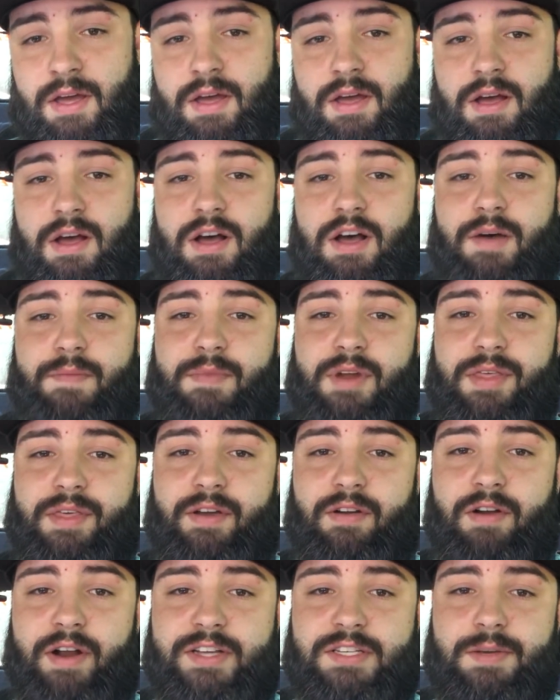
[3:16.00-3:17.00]
Nothing
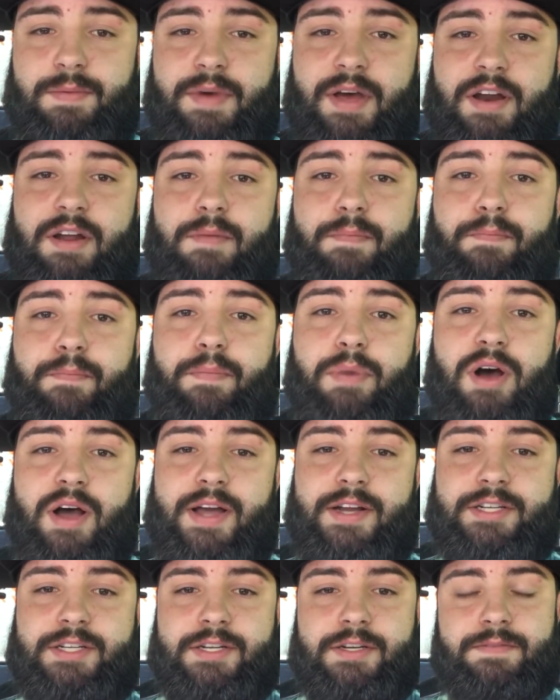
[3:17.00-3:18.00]
crazy about it.
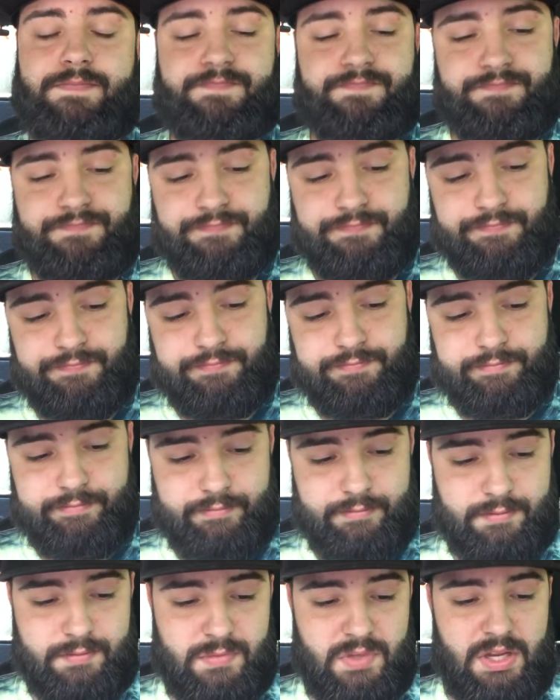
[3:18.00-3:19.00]
But
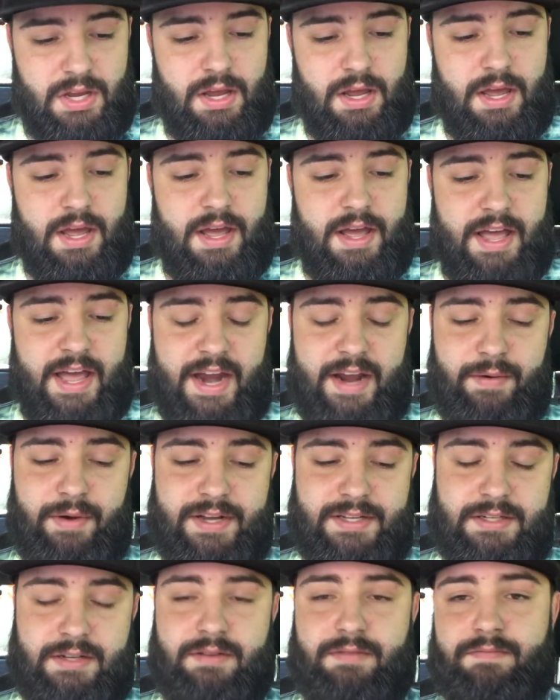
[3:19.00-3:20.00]

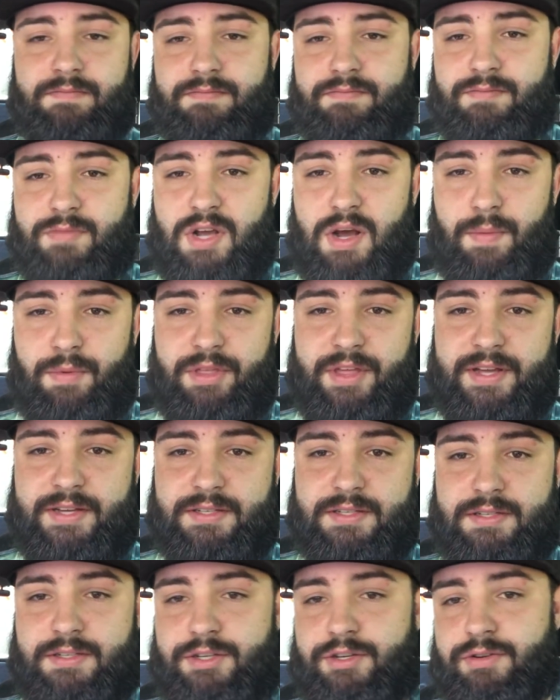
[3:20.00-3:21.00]
anyways, a couple
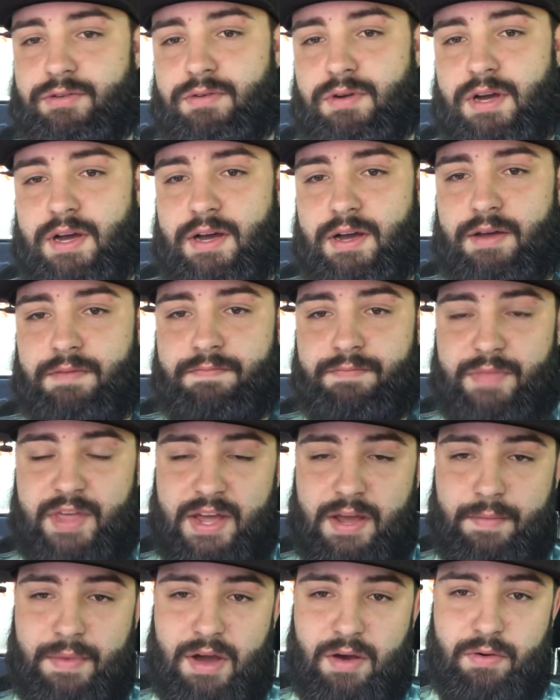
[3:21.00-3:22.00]
things to
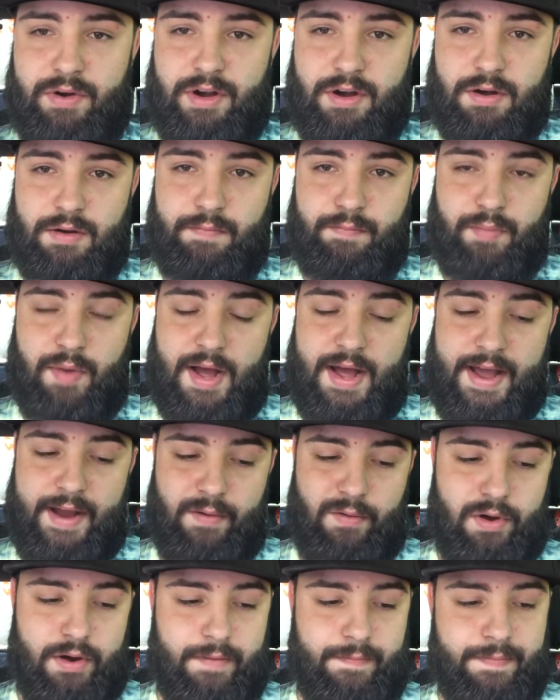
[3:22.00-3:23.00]
think about when you're buying
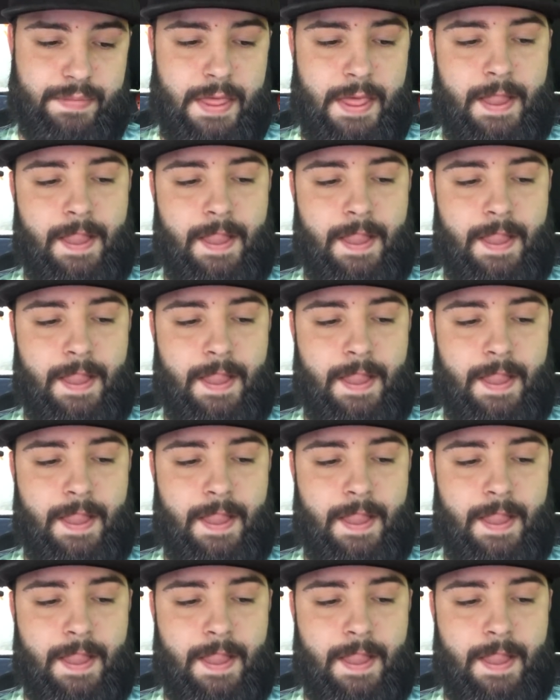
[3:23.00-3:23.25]
one.